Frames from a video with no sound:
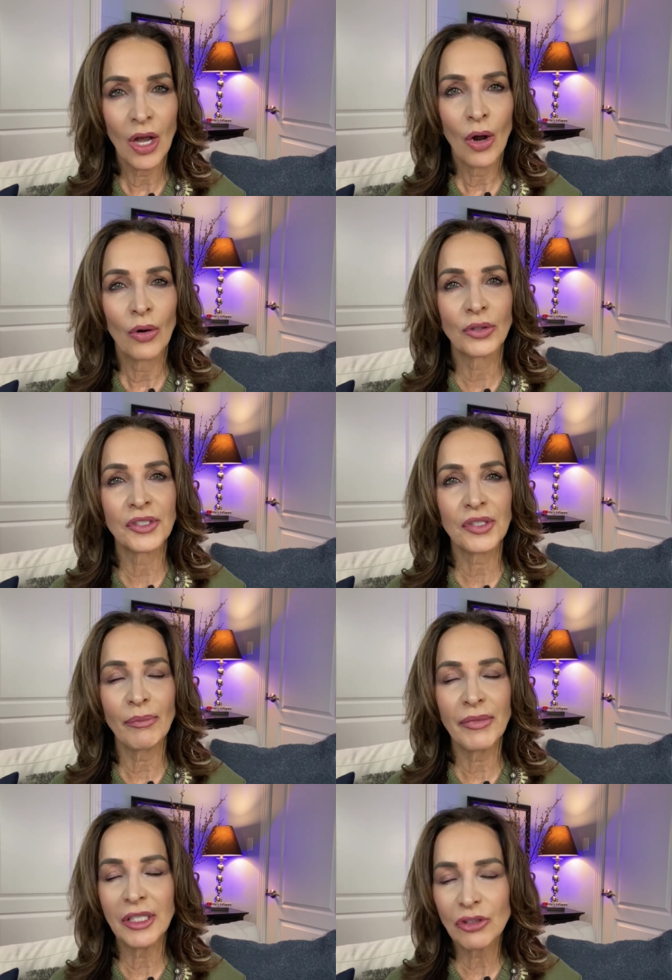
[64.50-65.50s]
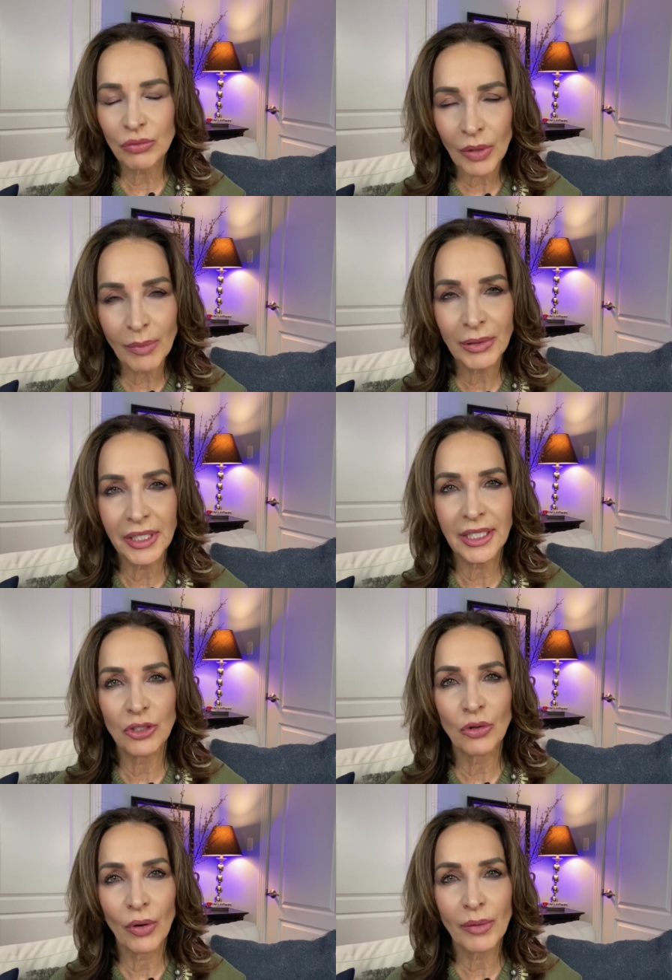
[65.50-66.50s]
or something troubling
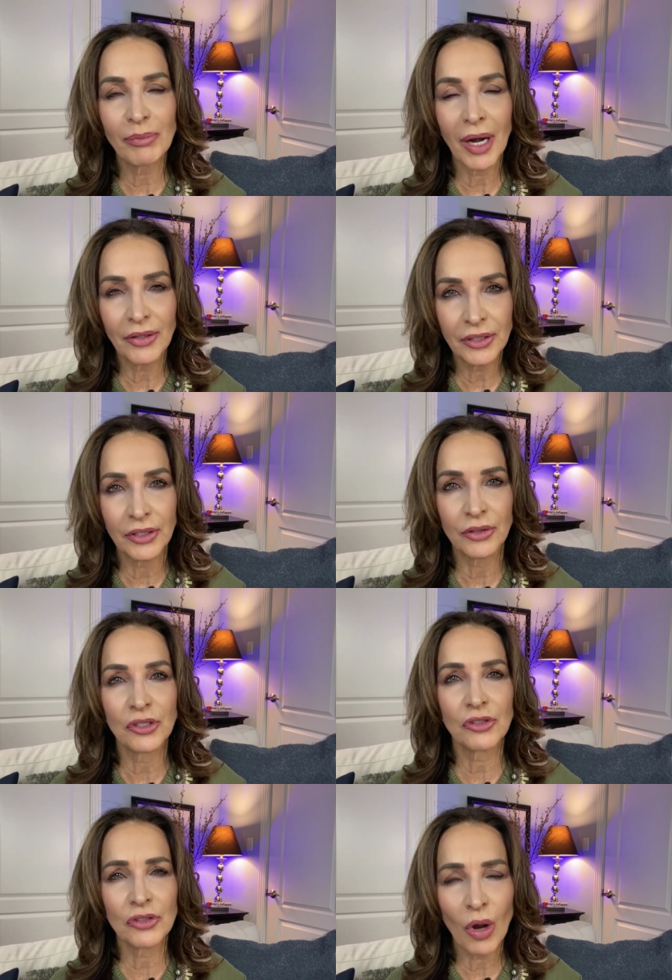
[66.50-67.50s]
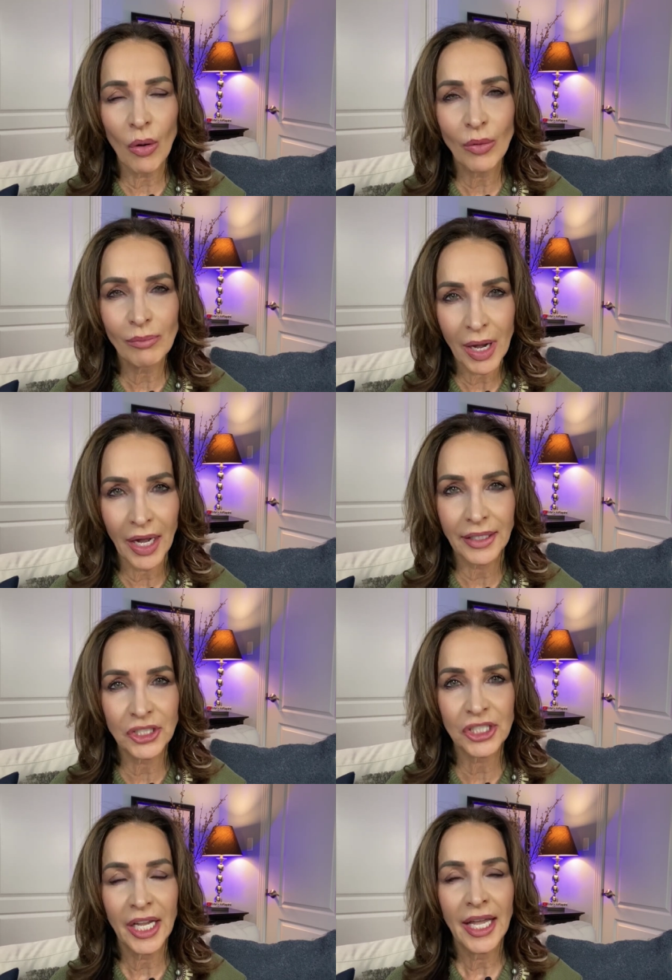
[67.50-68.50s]
your partner so
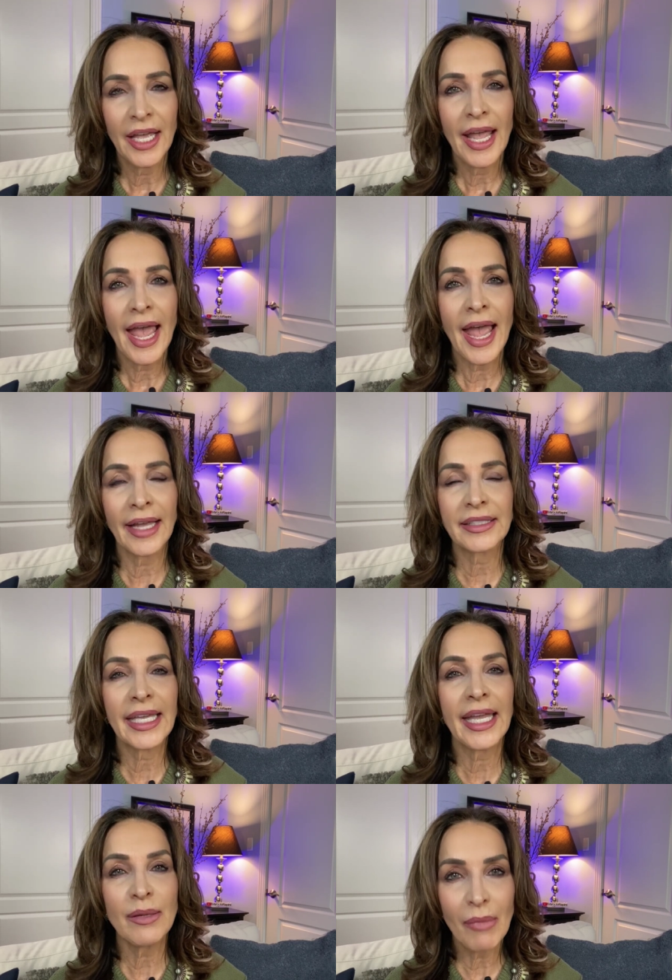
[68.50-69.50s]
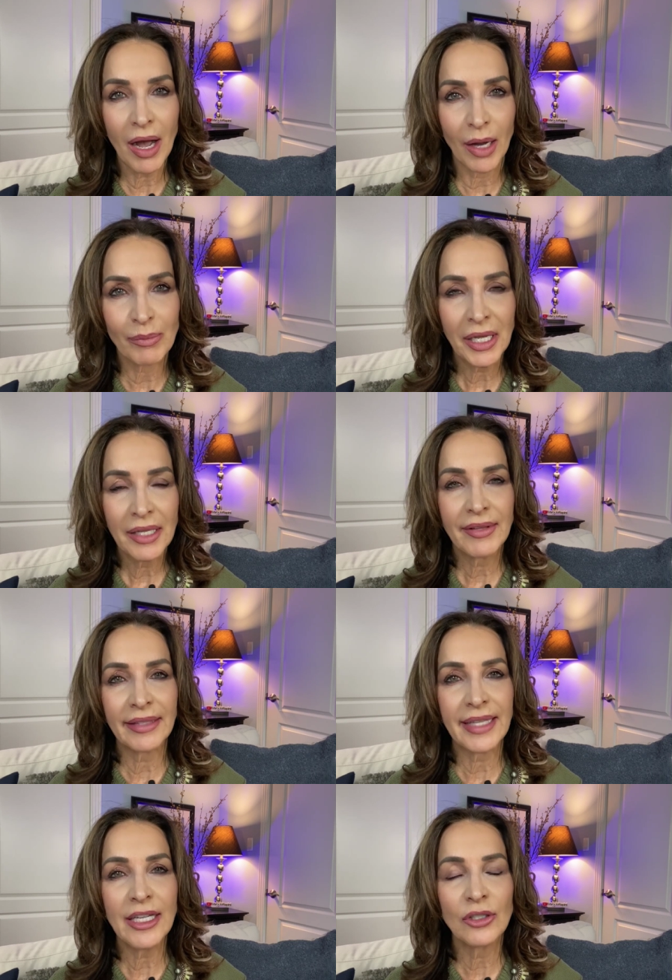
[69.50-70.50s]
much came up, that
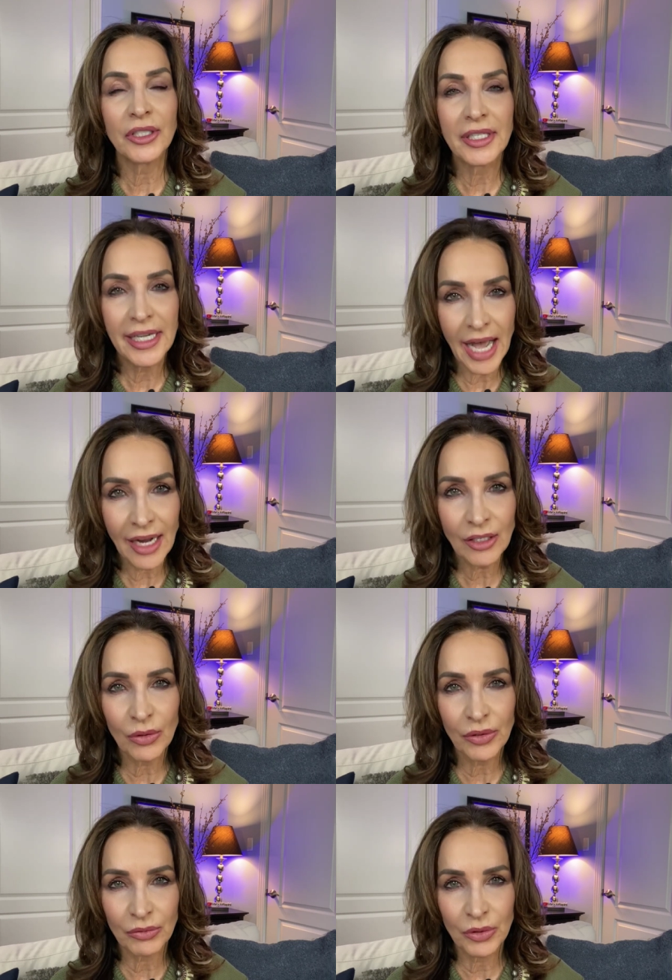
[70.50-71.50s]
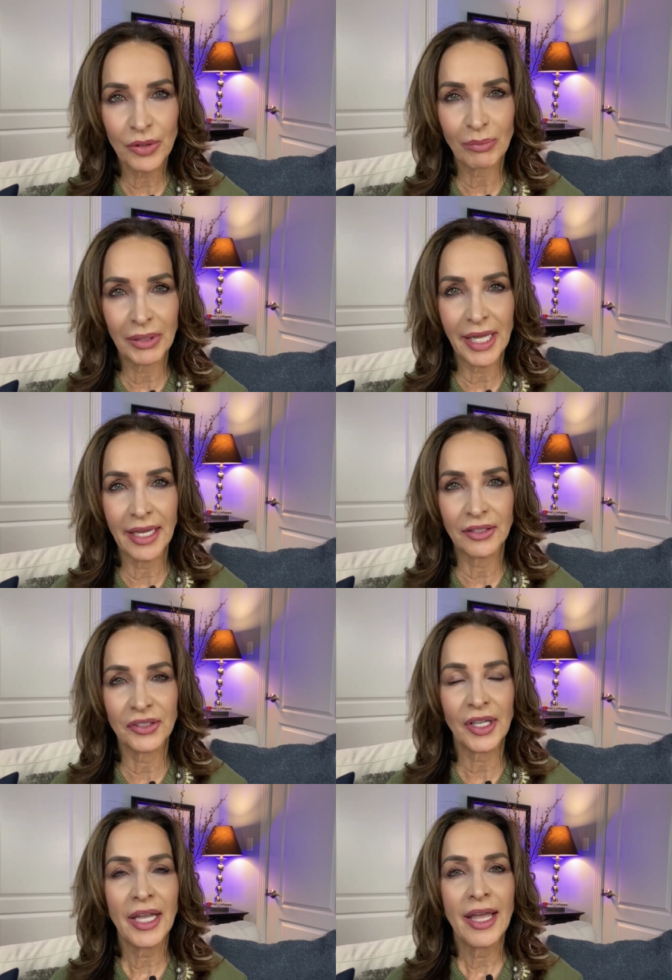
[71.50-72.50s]
they could not go through the
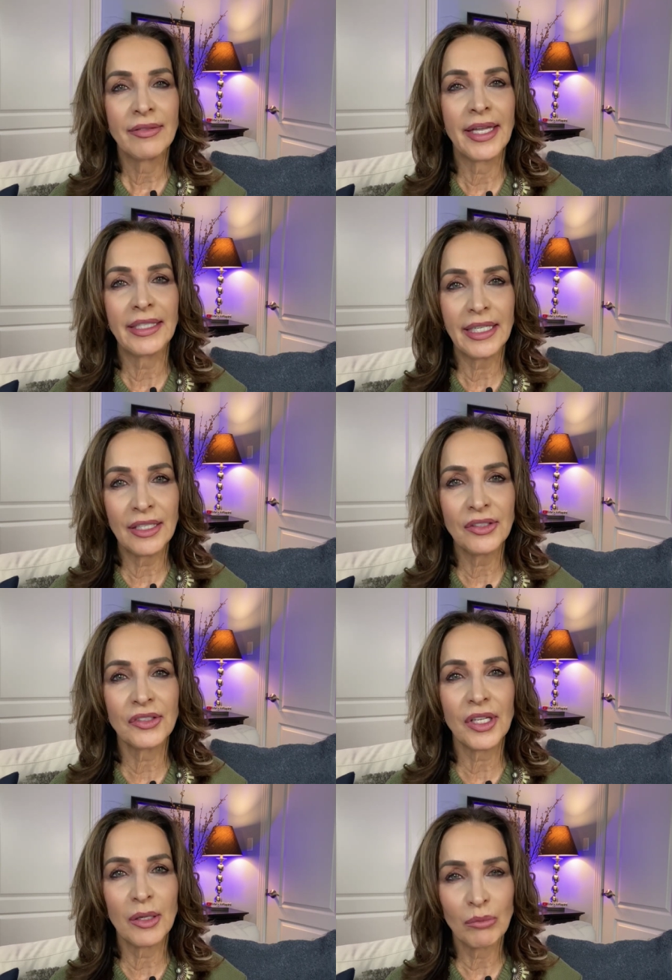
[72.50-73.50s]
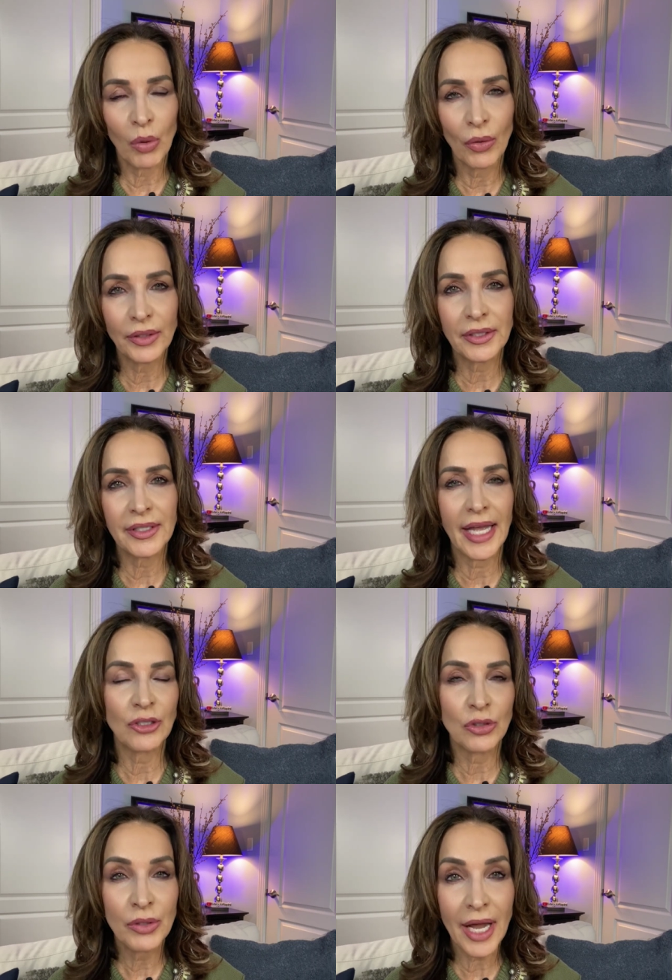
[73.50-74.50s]
plans, then it's important that
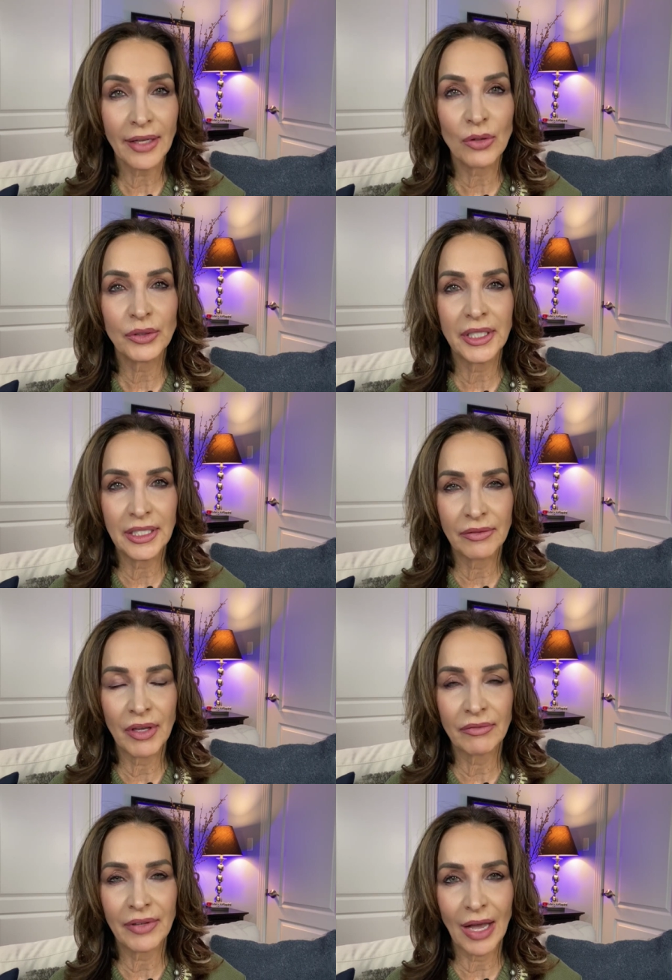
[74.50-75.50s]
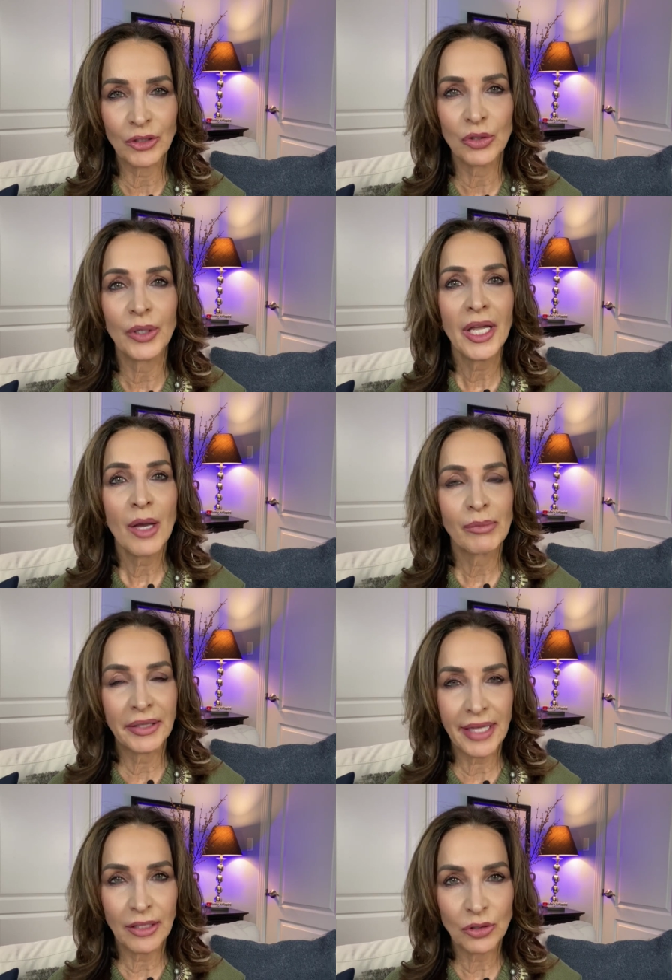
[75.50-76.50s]
you not only give it value, but
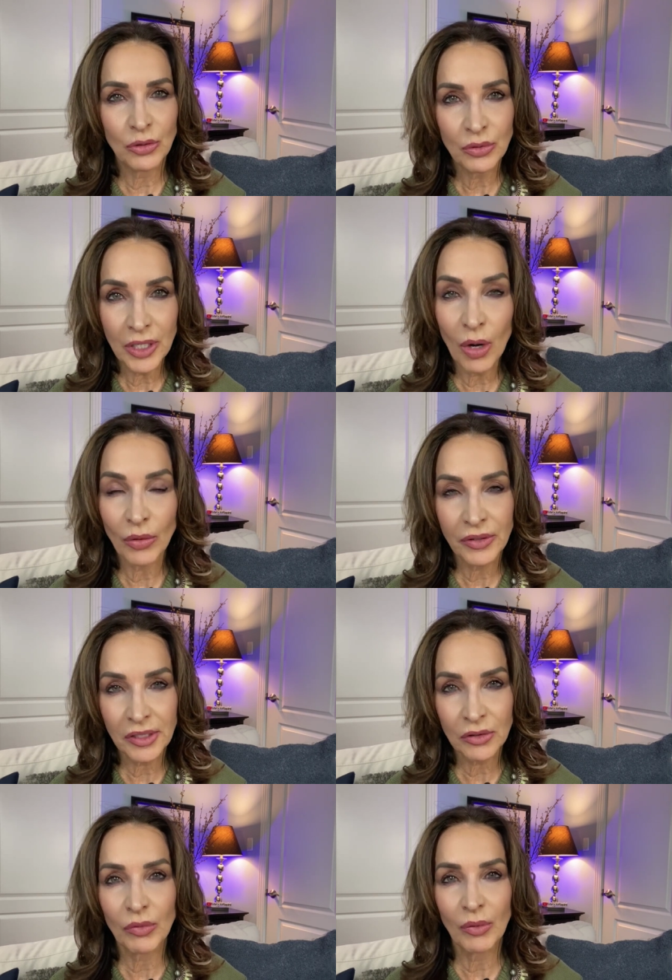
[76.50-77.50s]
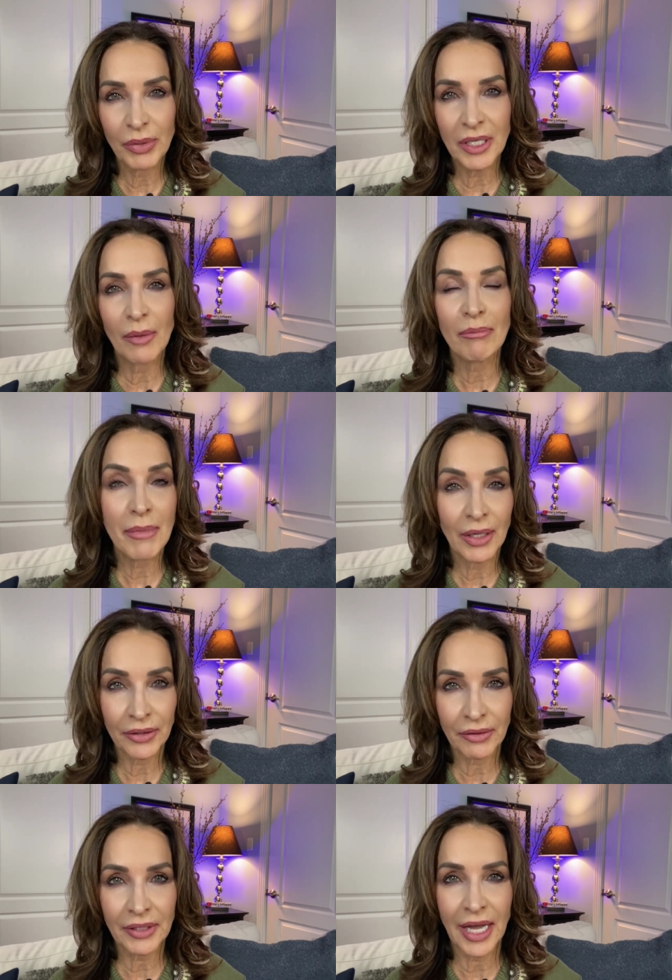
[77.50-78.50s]
that you know this will be a
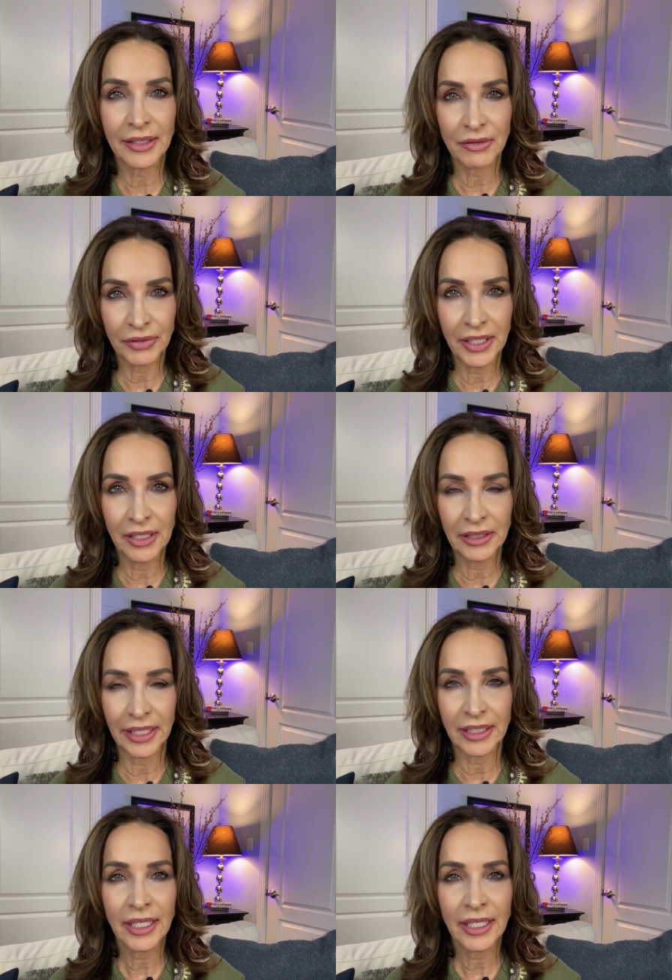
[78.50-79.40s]
marathon of healing.